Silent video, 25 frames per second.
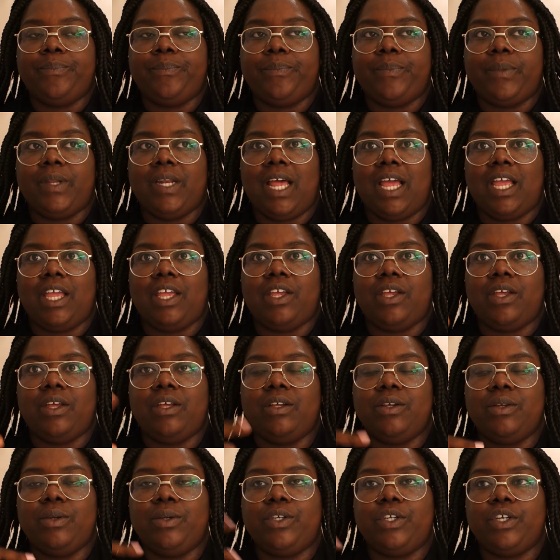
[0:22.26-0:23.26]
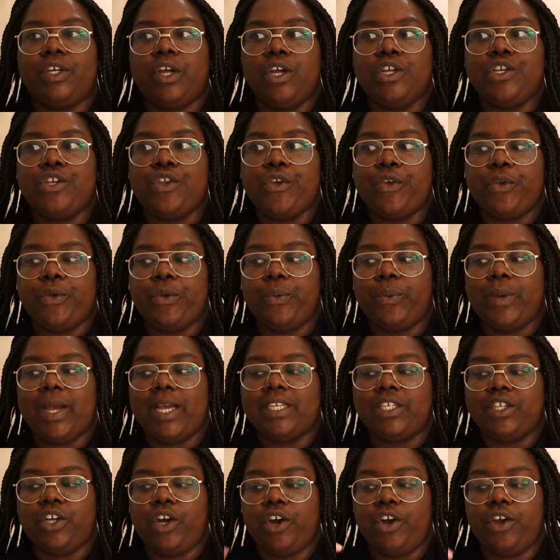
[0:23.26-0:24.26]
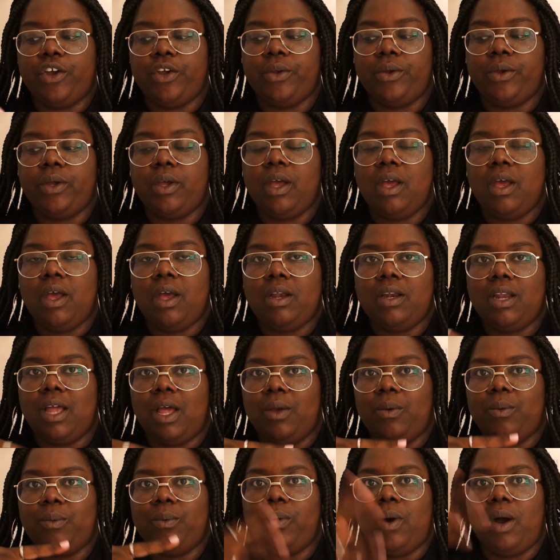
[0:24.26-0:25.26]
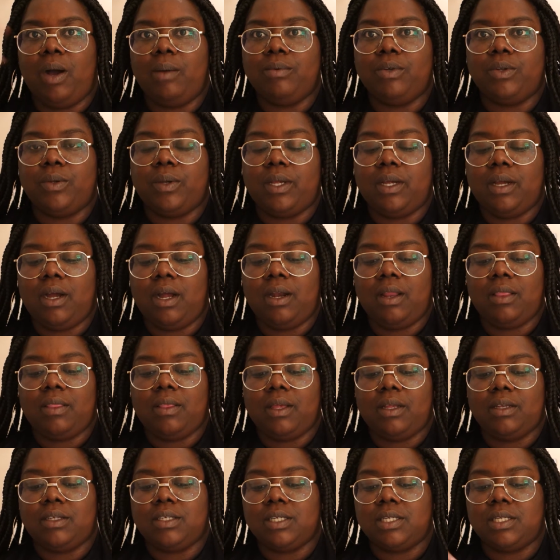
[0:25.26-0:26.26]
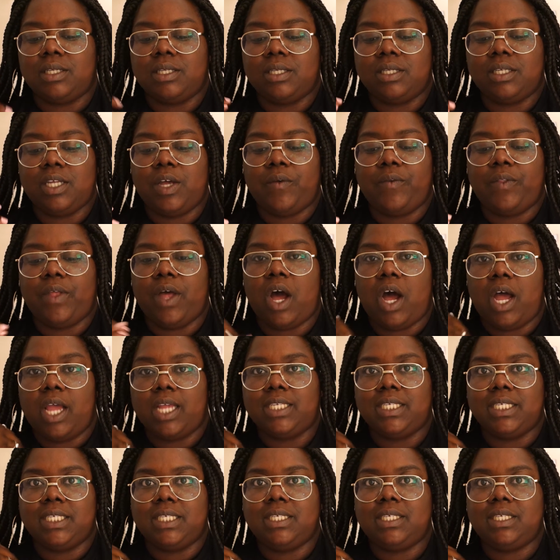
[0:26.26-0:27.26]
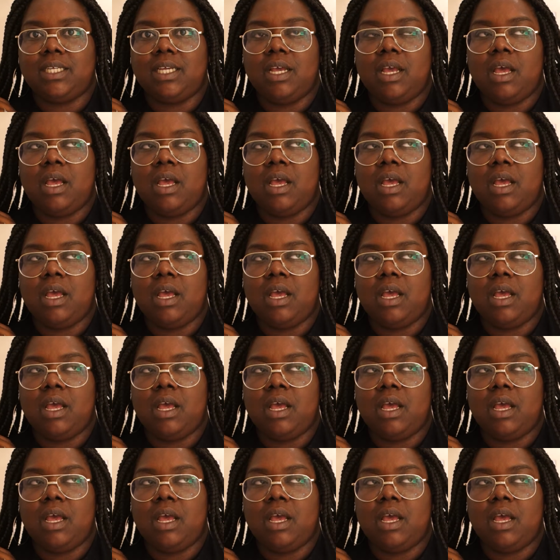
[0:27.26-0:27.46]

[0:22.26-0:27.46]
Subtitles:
like who to go to, where to go, like what I'm doing kind of thing, just stuff that I did.